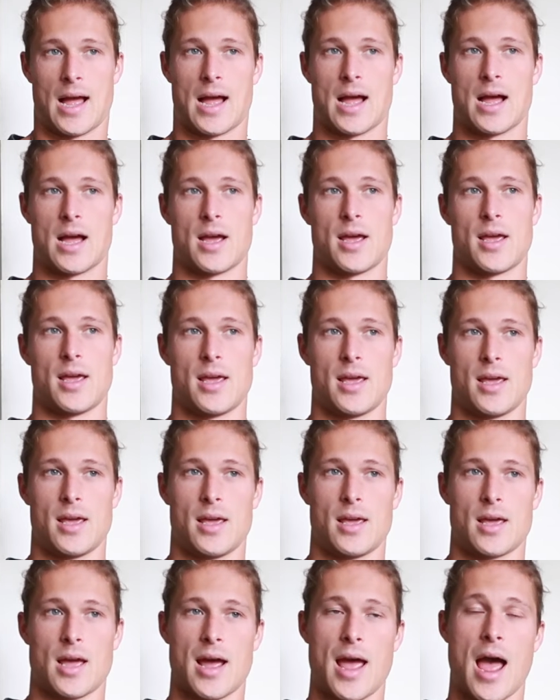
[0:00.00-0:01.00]

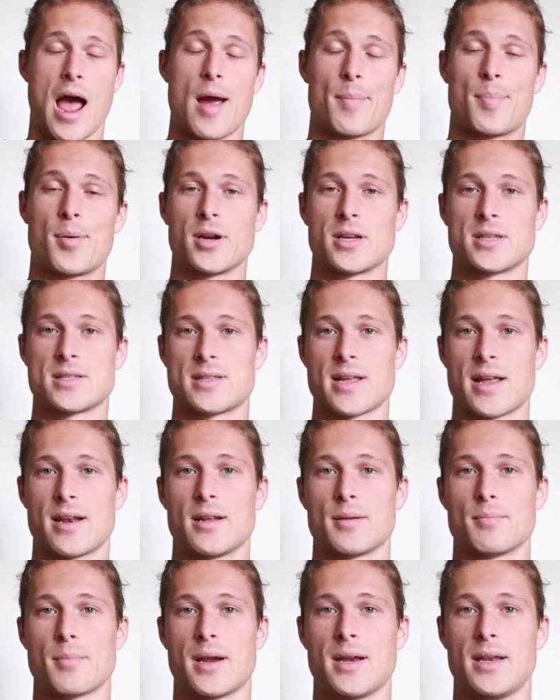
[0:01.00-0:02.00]
I
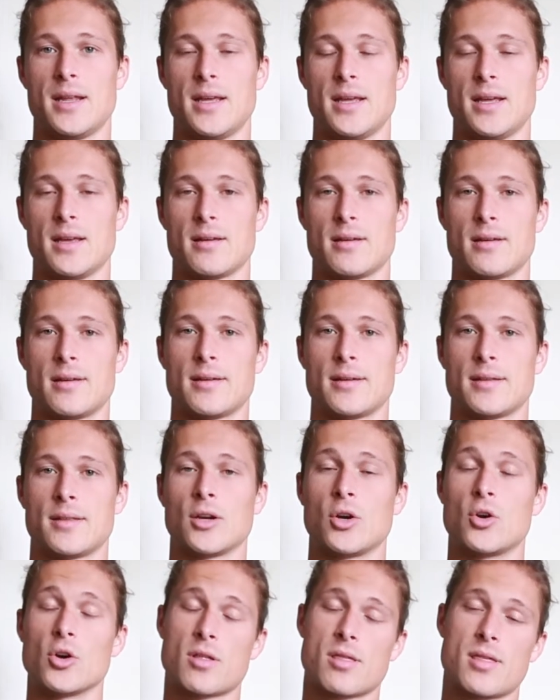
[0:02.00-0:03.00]
hyperextended my knee.
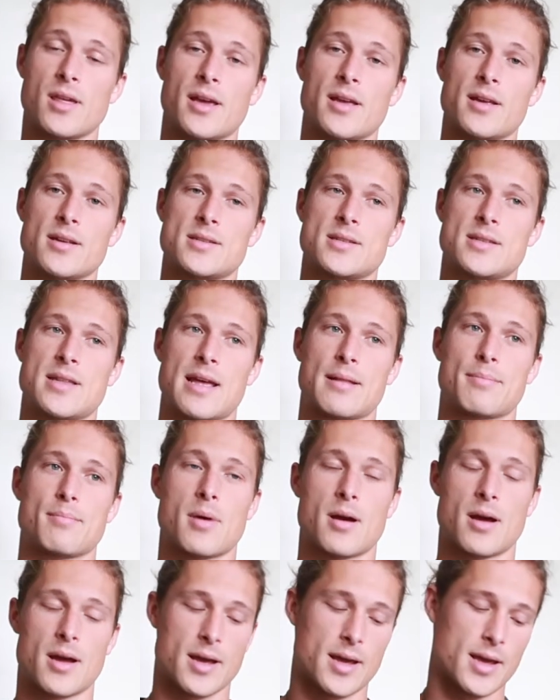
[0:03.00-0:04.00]
The good thing is that
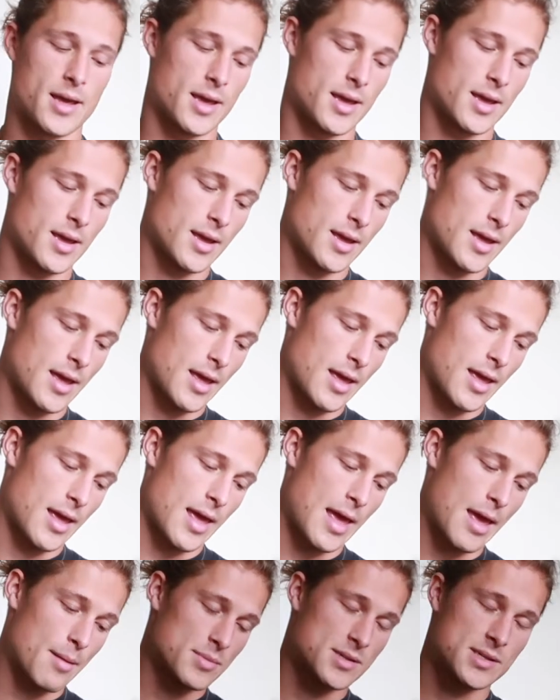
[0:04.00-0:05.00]
my
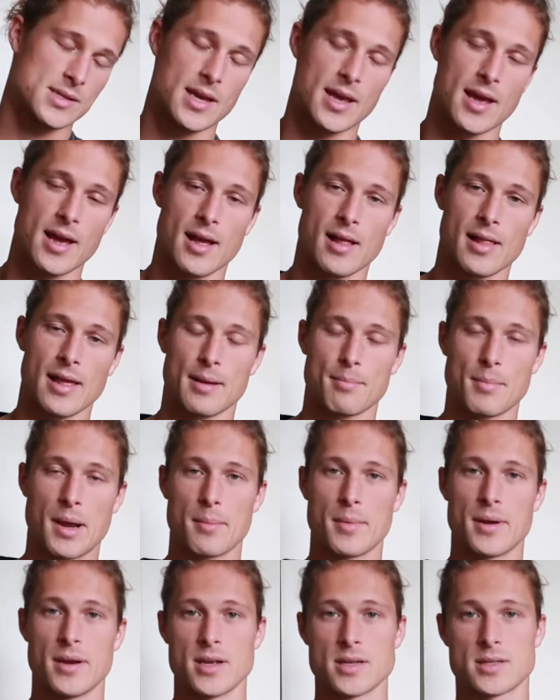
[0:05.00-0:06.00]
MCL and
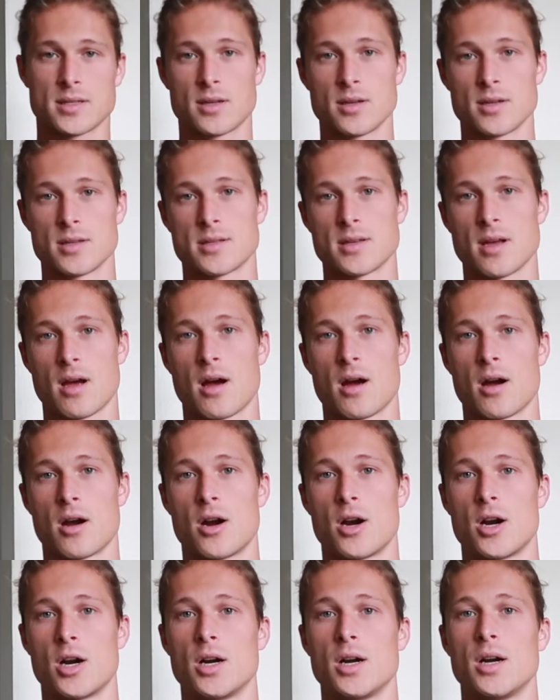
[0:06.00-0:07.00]
my meniscus
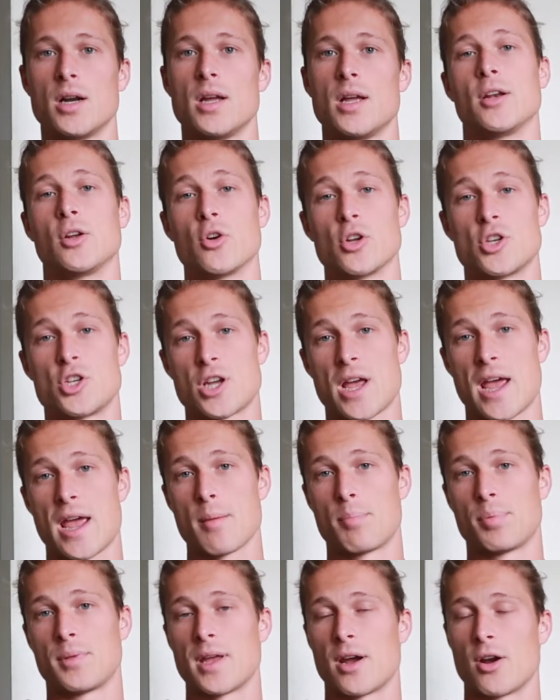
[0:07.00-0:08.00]
are in good
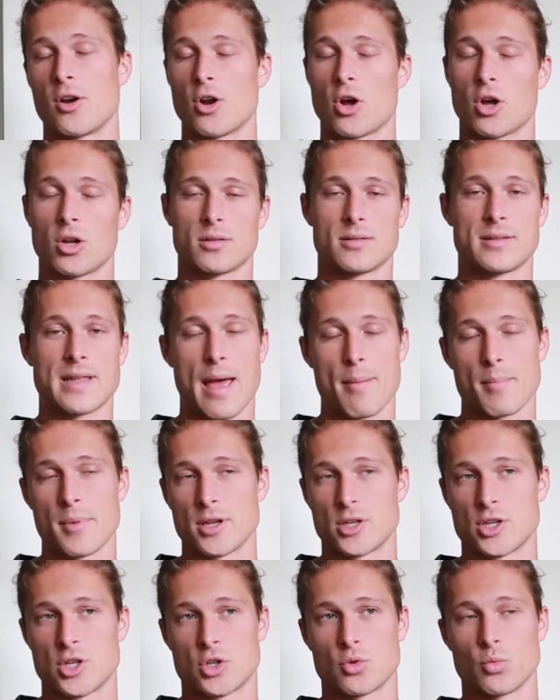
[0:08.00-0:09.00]
shape. They're not
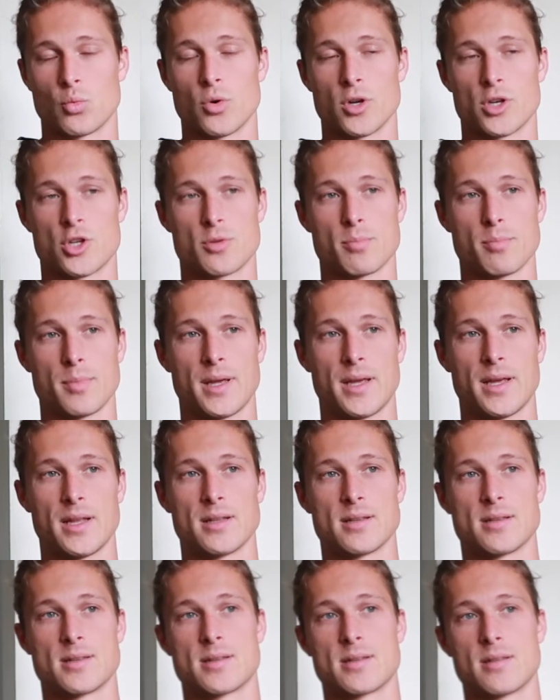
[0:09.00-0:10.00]
damaged, which
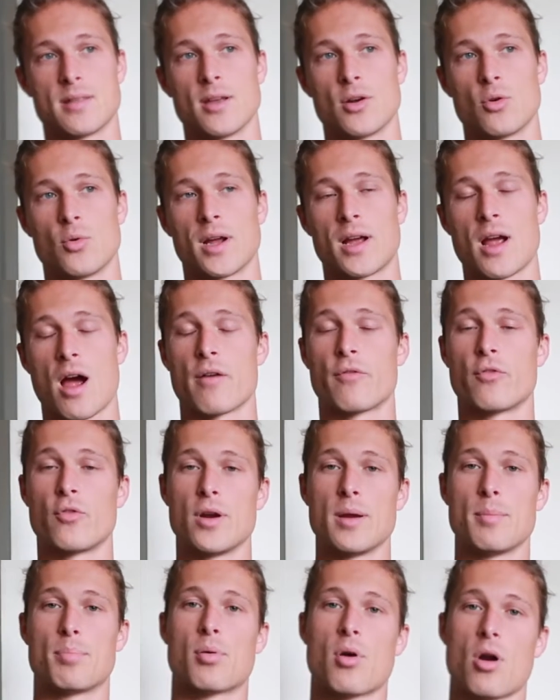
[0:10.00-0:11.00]
means the
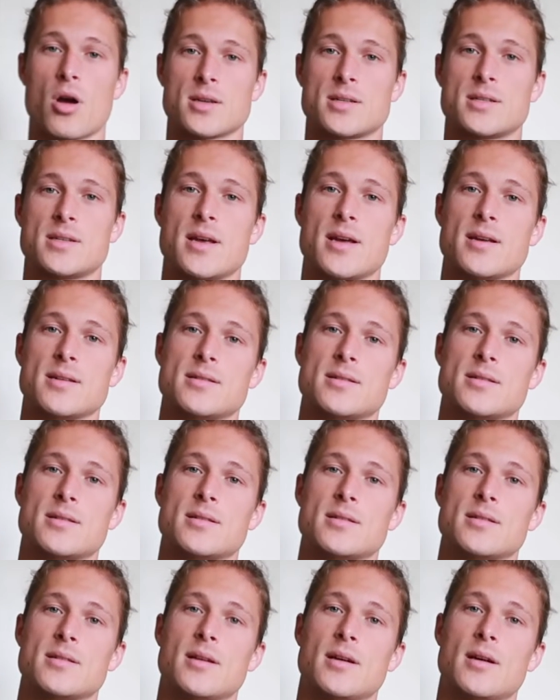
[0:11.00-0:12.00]
recovery
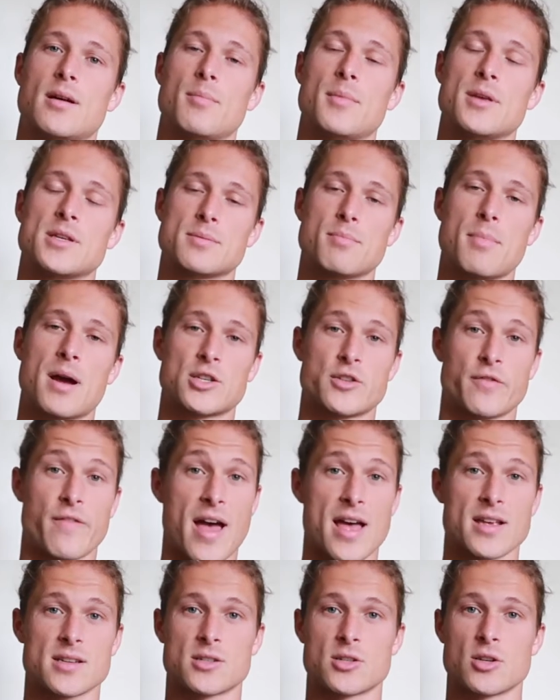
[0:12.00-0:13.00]
process is much
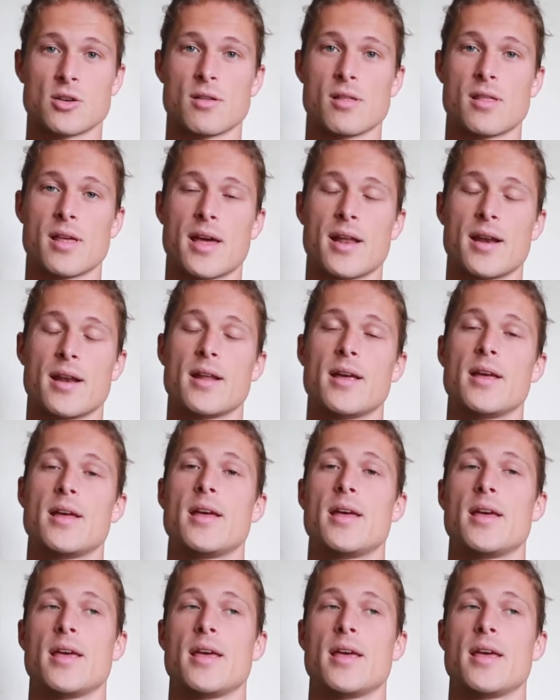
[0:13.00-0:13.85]
faster than